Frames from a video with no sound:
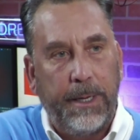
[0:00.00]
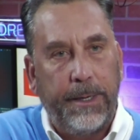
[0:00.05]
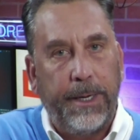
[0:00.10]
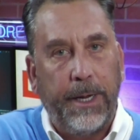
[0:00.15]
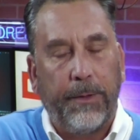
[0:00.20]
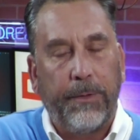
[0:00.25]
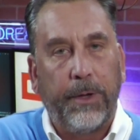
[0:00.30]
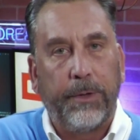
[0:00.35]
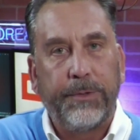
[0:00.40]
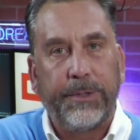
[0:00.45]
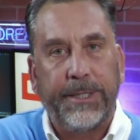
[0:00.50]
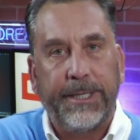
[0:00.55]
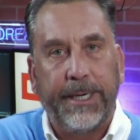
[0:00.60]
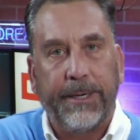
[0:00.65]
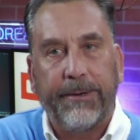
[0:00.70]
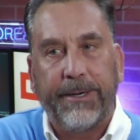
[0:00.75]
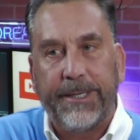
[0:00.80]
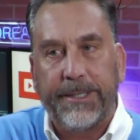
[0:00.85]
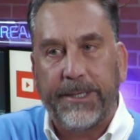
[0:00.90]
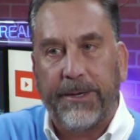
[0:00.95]
Now, those
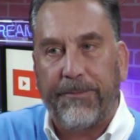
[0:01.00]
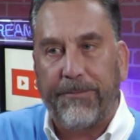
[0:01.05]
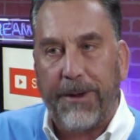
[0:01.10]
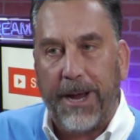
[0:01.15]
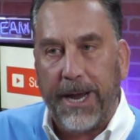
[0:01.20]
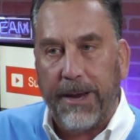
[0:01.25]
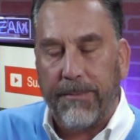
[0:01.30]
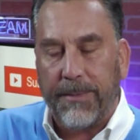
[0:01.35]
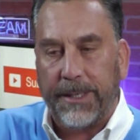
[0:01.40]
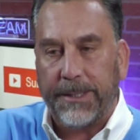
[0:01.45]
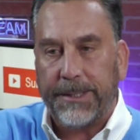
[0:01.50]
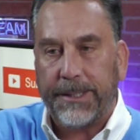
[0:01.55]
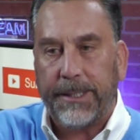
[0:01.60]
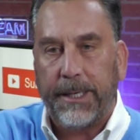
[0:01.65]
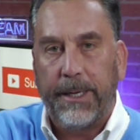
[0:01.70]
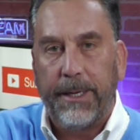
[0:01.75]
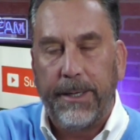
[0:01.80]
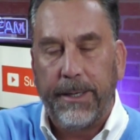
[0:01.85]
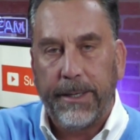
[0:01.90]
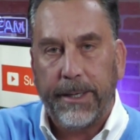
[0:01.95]
series of payments
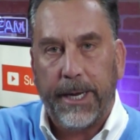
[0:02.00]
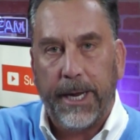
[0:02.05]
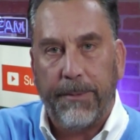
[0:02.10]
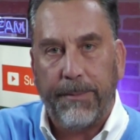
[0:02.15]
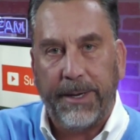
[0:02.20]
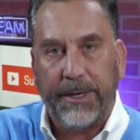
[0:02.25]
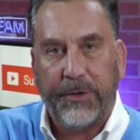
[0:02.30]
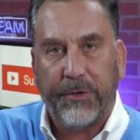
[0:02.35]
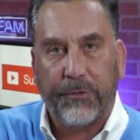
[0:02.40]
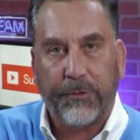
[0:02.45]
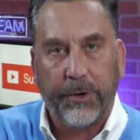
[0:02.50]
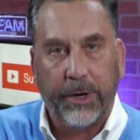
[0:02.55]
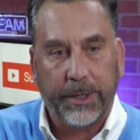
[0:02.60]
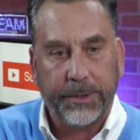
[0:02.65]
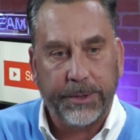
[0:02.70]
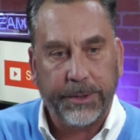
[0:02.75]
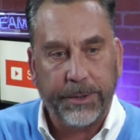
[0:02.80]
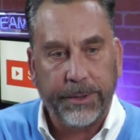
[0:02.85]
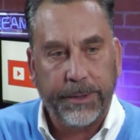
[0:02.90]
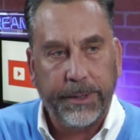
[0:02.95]
can be
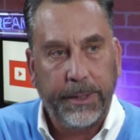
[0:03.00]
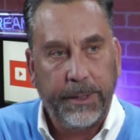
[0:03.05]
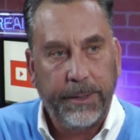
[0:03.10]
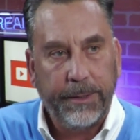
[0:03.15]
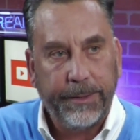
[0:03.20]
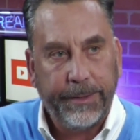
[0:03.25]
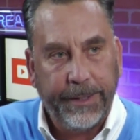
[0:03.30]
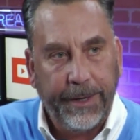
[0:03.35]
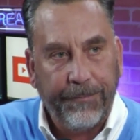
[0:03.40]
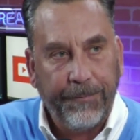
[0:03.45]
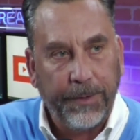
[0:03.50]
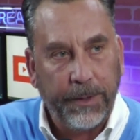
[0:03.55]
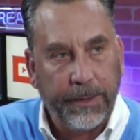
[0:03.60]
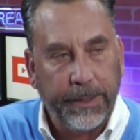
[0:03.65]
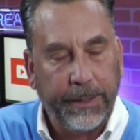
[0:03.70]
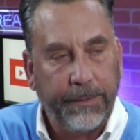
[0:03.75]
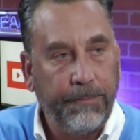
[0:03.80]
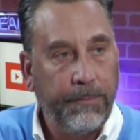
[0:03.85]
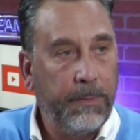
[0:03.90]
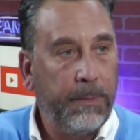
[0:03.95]
structured
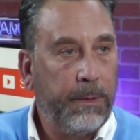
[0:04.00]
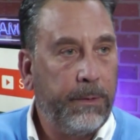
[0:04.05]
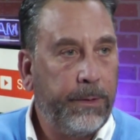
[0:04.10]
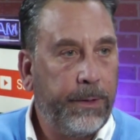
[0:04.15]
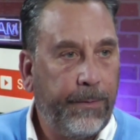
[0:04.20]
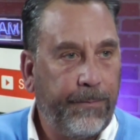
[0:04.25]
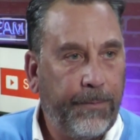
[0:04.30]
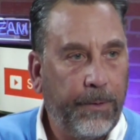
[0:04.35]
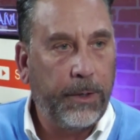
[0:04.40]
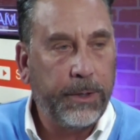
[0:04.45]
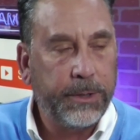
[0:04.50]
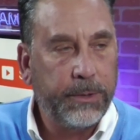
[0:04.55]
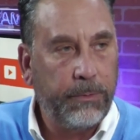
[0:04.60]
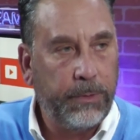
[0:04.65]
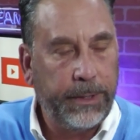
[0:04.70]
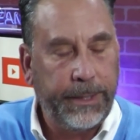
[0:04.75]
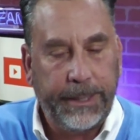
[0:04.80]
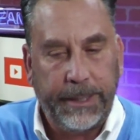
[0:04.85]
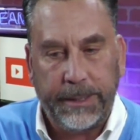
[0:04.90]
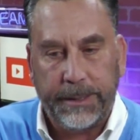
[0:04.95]
differently. The first
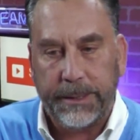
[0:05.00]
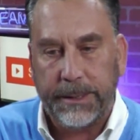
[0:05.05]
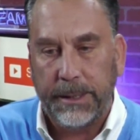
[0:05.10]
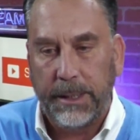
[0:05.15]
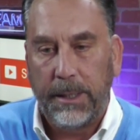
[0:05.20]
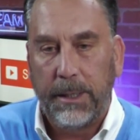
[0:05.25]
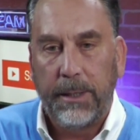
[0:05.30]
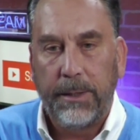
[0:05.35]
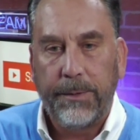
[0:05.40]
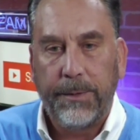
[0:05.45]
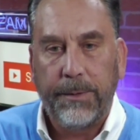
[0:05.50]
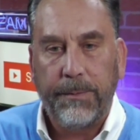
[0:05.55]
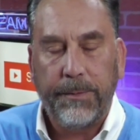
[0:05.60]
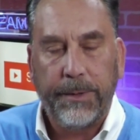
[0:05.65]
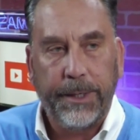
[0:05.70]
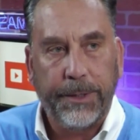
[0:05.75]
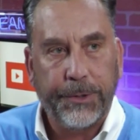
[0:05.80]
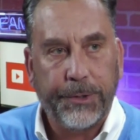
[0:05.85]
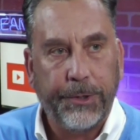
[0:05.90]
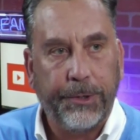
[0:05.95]
one is
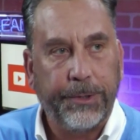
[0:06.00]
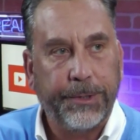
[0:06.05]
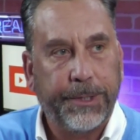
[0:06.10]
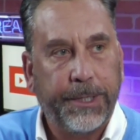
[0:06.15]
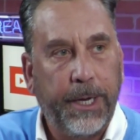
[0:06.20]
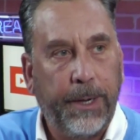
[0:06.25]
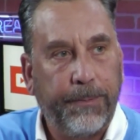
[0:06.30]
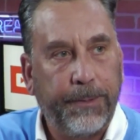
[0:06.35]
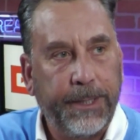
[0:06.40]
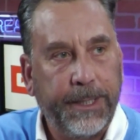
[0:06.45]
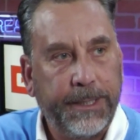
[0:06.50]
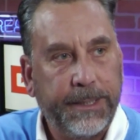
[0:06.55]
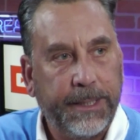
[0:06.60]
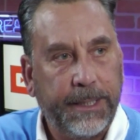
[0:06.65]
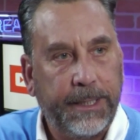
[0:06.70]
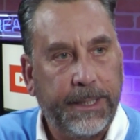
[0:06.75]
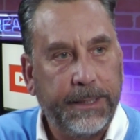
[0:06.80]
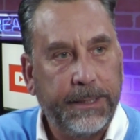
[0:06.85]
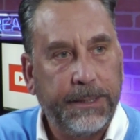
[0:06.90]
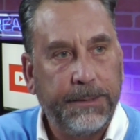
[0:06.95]
the insurance company
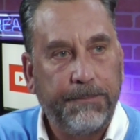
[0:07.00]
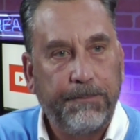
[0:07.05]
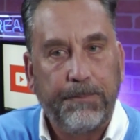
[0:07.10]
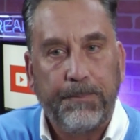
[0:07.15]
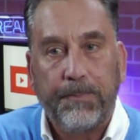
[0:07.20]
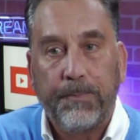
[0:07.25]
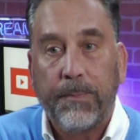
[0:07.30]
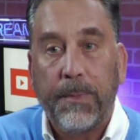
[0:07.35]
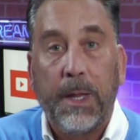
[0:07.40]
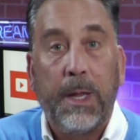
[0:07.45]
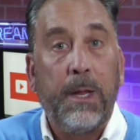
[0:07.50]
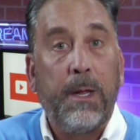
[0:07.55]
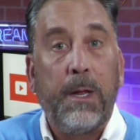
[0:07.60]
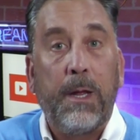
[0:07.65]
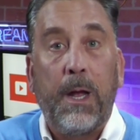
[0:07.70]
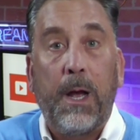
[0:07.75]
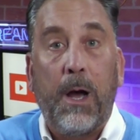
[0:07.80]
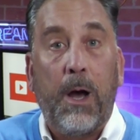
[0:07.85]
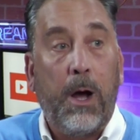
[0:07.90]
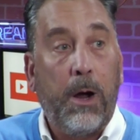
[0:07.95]
says,
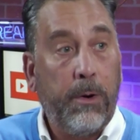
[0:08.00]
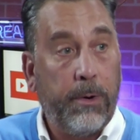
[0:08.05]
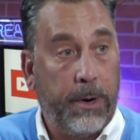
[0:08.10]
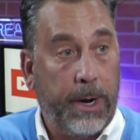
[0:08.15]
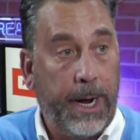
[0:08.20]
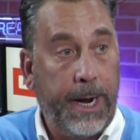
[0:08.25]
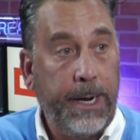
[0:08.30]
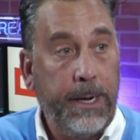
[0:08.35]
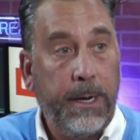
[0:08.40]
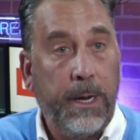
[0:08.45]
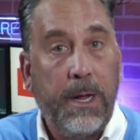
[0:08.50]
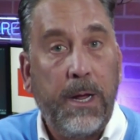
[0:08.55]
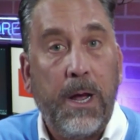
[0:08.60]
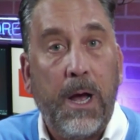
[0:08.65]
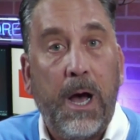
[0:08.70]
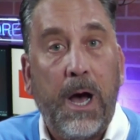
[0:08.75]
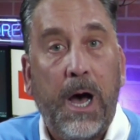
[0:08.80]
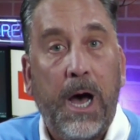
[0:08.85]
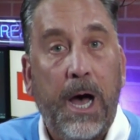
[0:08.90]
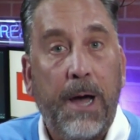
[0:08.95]
all right,
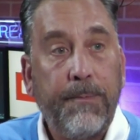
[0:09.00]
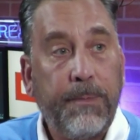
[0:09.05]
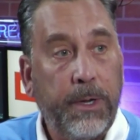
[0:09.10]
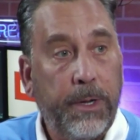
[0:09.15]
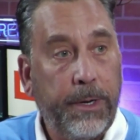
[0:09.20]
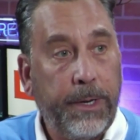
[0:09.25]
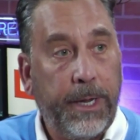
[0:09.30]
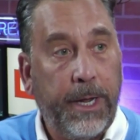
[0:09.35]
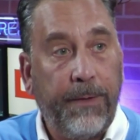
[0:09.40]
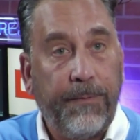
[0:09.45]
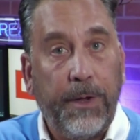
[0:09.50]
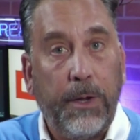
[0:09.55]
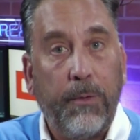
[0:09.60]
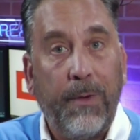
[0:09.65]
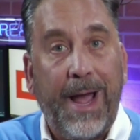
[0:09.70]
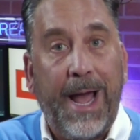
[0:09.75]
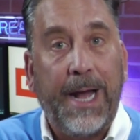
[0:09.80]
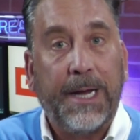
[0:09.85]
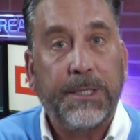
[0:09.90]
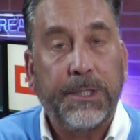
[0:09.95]
I'm going to give you
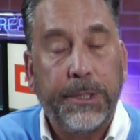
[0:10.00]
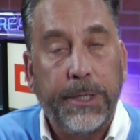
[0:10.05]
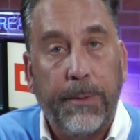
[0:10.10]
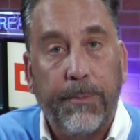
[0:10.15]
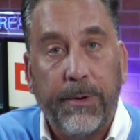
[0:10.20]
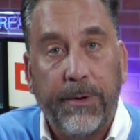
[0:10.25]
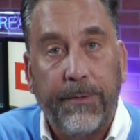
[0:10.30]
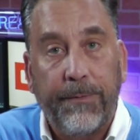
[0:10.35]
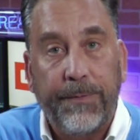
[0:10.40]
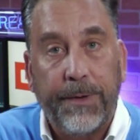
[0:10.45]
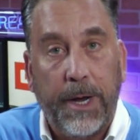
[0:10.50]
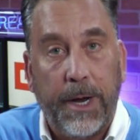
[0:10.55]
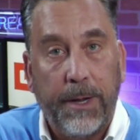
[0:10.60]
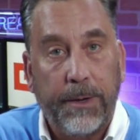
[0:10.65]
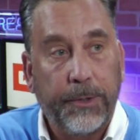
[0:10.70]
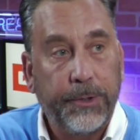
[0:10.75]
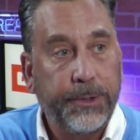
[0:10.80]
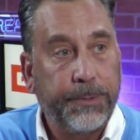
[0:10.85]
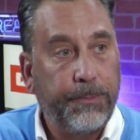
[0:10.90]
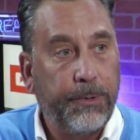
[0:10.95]
X number of
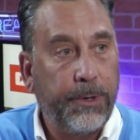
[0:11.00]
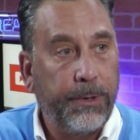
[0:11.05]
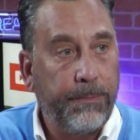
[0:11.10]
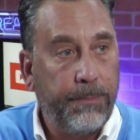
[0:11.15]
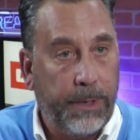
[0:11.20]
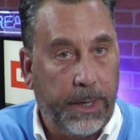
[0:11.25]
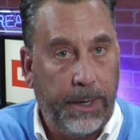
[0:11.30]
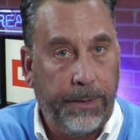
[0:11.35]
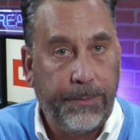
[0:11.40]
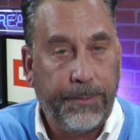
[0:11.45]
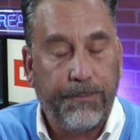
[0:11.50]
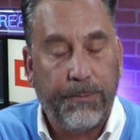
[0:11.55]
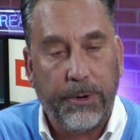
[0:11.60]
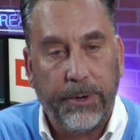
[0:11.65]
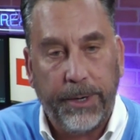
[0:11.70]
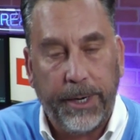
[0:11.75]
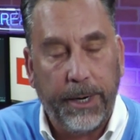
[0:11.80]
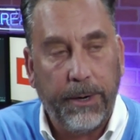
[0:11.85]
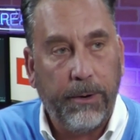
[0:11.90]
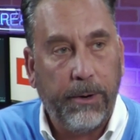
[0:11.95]
dollars per month,
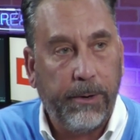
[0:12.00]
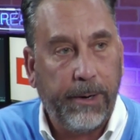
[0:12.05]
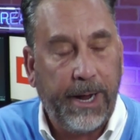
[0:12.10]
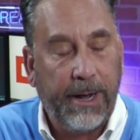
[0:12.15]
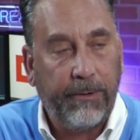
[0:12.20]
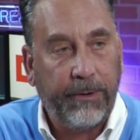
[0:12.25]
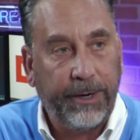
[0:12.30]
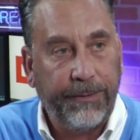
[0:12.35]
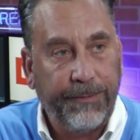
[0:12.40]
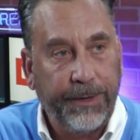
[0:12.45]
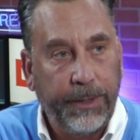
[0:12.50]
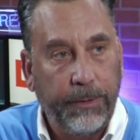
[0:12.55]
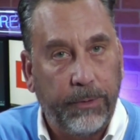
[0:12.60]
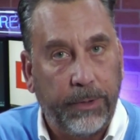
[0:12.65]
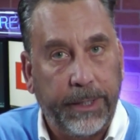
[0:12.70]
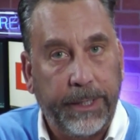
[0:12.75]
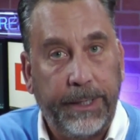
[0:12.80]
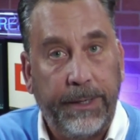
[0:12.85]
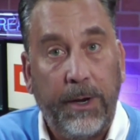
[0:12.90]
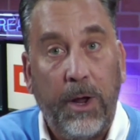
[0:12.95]
per year, or however you
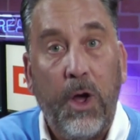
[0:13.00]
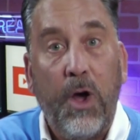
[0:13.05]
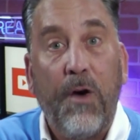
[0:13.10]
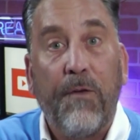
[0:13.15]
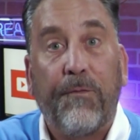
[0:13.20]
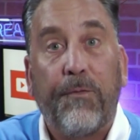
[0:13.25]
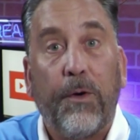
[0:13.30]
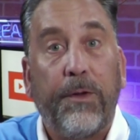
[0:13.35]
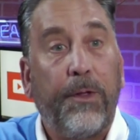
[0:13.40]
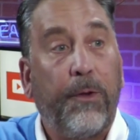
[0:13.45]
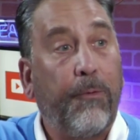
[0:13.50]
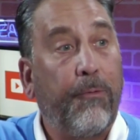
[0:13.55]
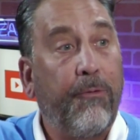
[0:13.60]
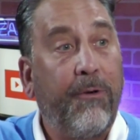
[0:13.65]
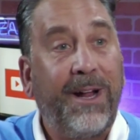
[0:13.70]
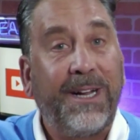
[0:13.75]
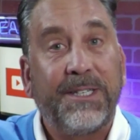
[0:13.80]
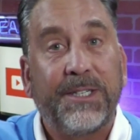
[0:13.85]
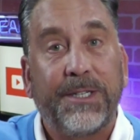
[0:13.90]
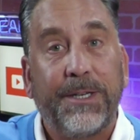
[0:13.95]
want it, for the
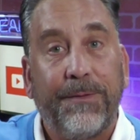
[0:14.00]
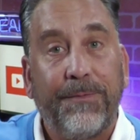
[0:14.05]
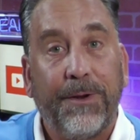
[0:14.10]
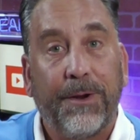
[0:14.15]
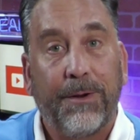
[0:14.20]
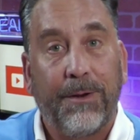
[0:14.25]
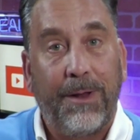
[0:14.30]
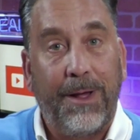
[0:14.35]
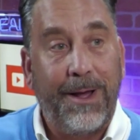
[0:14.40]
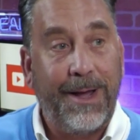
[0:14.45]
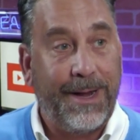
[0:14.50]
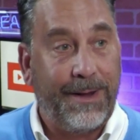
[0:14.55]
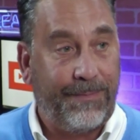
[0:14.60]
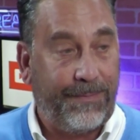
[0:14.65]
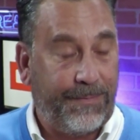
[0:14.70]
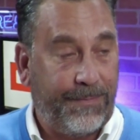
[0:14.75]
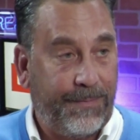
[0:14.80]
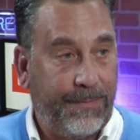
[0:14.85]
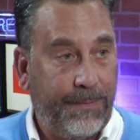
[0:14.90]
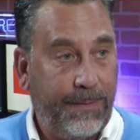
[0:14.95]
rest of your
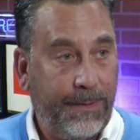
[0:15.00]
life.